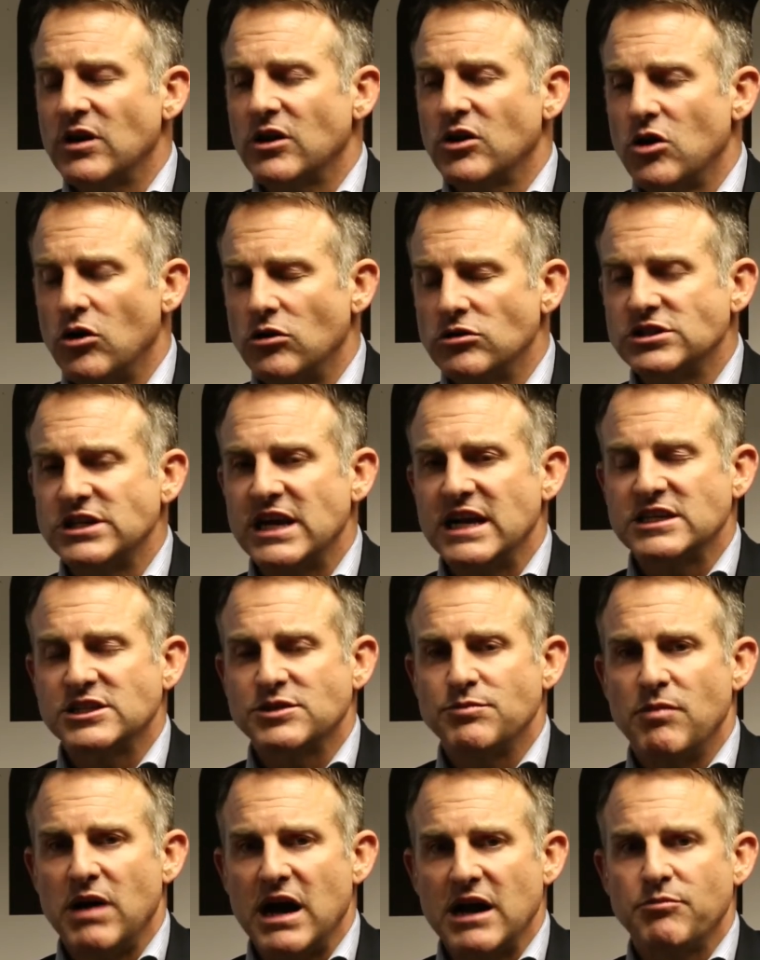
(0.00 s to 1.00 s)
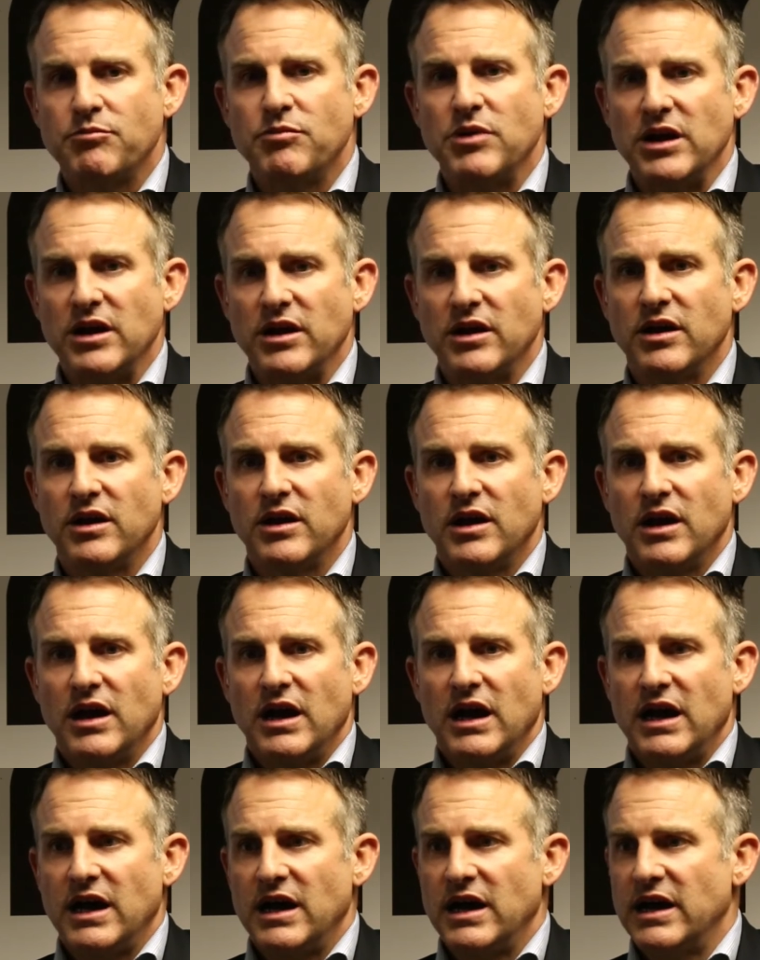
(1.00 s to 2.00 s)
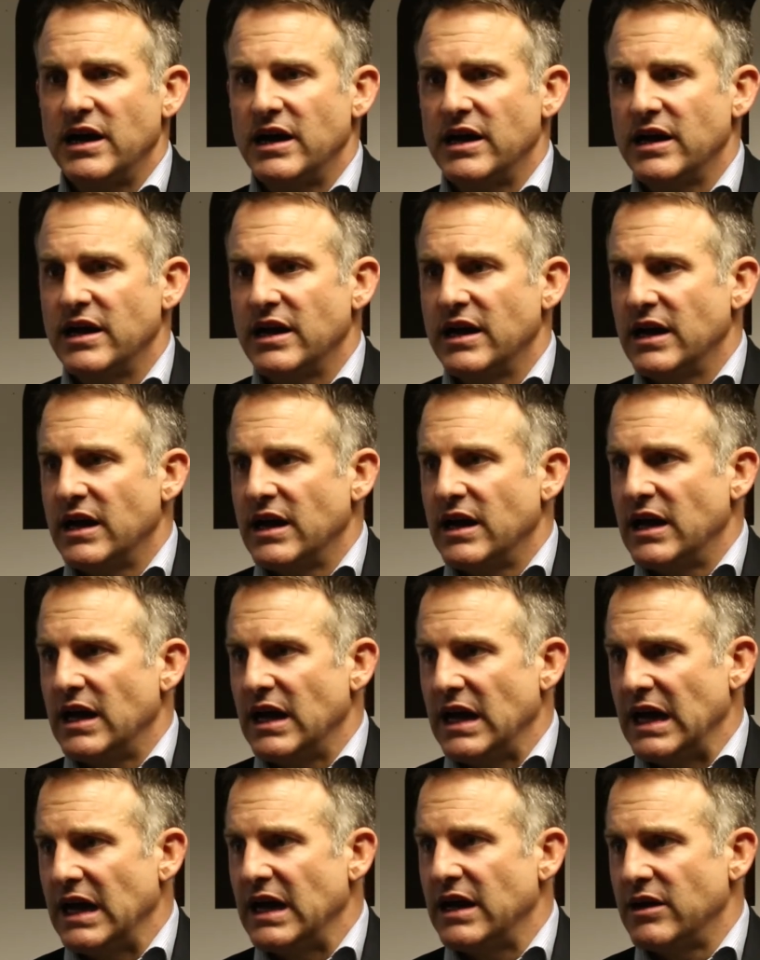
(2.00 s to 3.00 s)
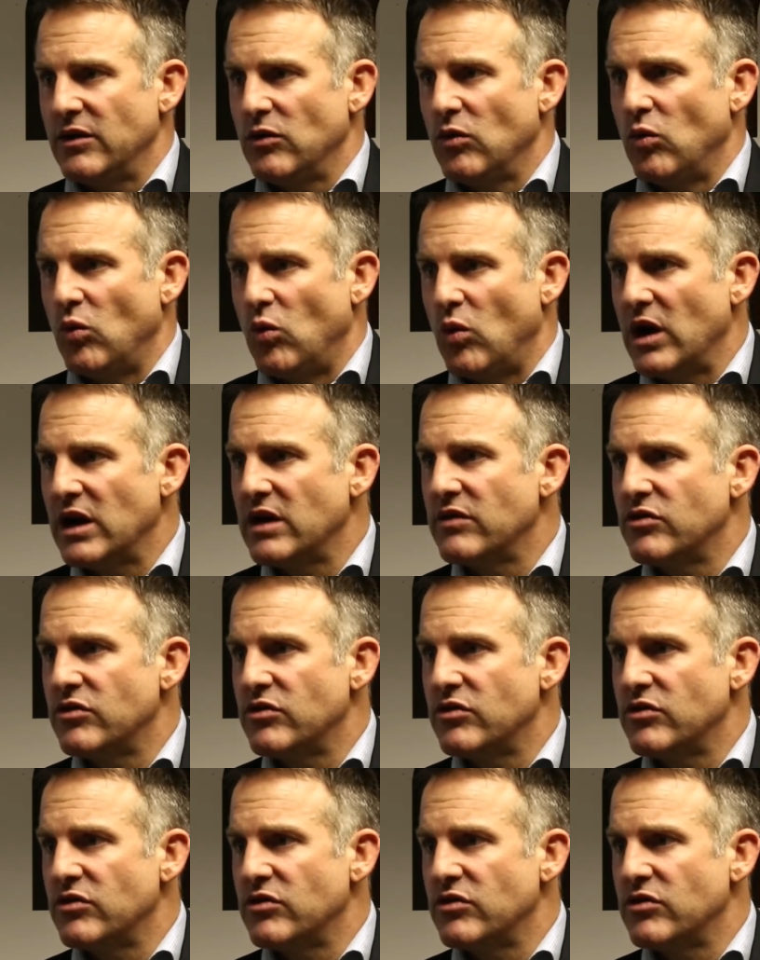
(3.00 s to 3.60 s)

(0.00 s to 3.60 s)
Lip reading: context might be one